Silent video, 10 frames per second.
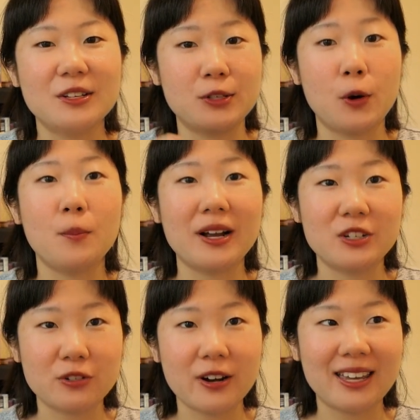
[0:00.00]
So my
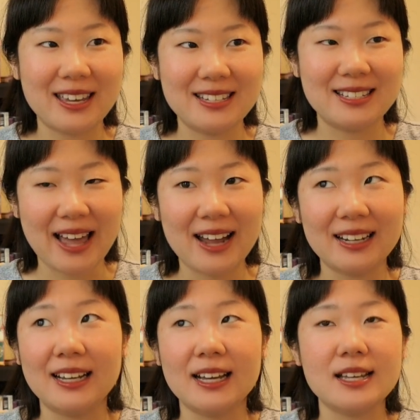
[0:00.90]
trick is
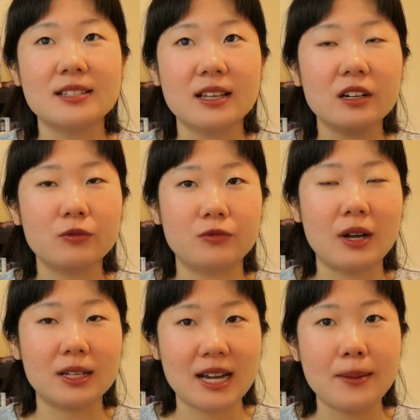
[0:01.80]
that instead of
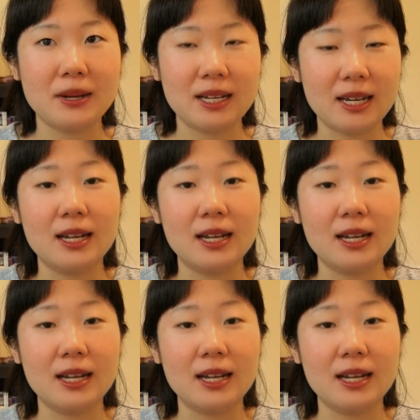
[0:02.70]
typing